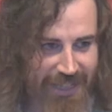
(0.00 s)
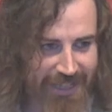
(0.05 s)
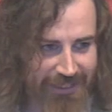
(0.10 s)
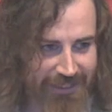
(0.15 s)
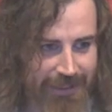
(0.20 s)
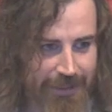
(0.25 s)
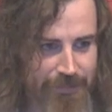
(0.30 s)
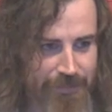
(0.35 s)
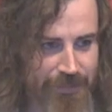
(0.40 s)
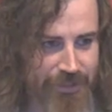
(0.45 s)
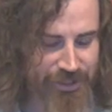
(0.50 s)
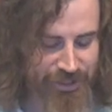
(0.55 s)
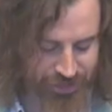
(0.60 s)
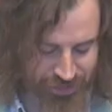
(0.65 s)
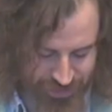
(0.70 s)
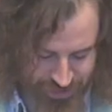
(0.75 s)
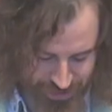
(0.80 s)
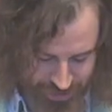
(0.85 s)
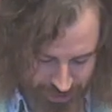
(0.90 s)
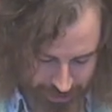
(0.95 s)
tell him to
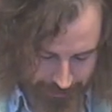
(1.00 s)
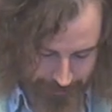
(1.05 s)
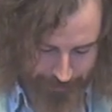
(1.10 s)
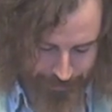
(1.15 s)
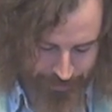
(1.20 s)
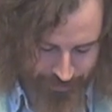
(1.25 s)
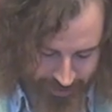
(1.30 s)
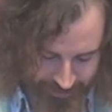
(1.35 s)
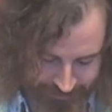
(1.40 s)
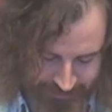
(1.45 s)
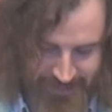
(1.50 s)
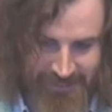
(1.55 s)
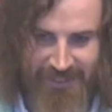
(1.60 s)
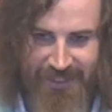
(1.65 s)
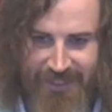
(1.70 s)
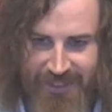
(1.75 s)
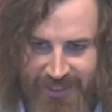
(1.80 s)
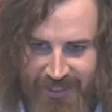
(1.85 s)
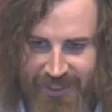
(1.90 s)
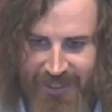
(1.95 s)
stop
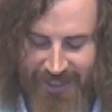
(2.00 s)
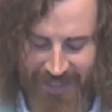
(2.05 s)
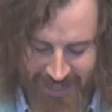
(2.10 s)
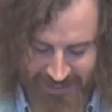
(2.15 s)
prophesying